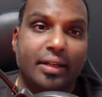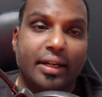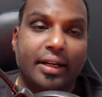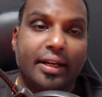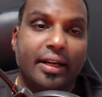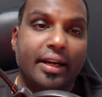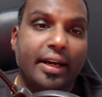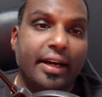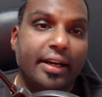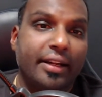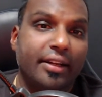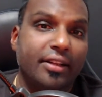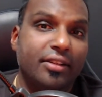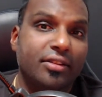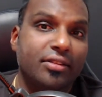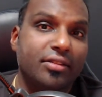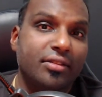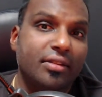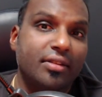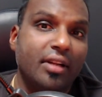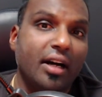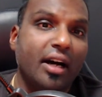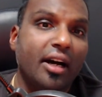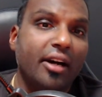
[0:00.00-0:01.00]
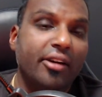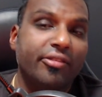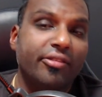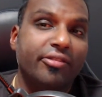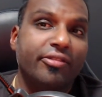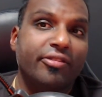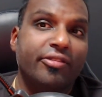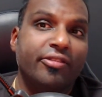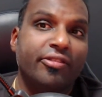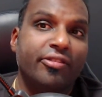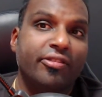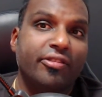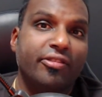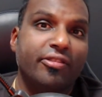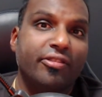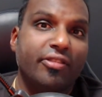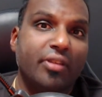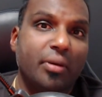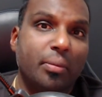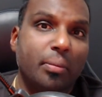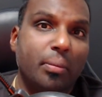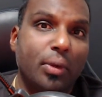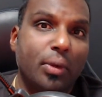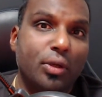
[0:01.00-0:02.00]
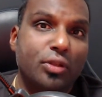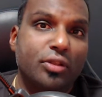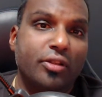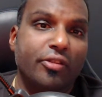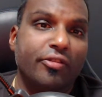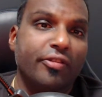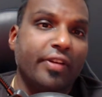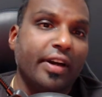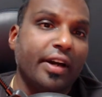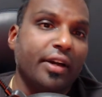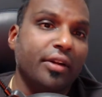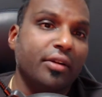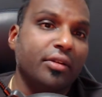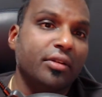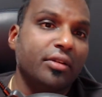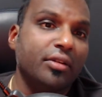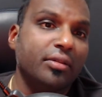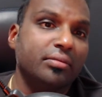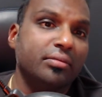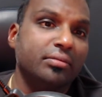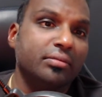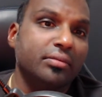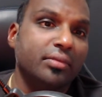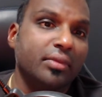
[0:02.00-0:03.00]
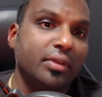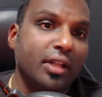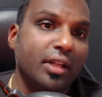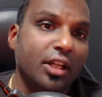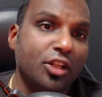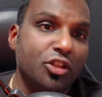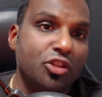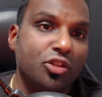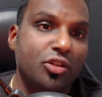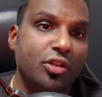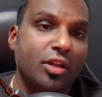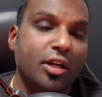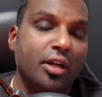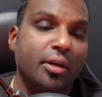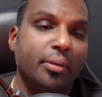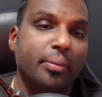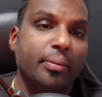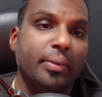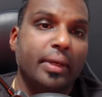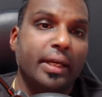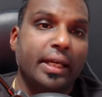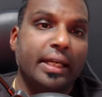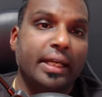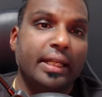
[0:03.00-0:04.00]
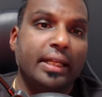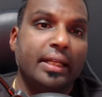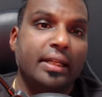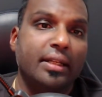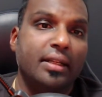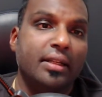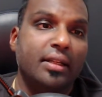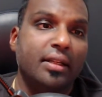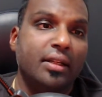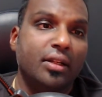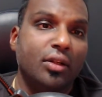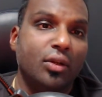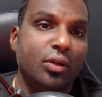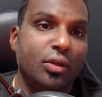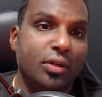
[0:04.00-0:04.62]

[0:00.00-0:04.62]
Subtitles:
And I've mostly found lunchtime in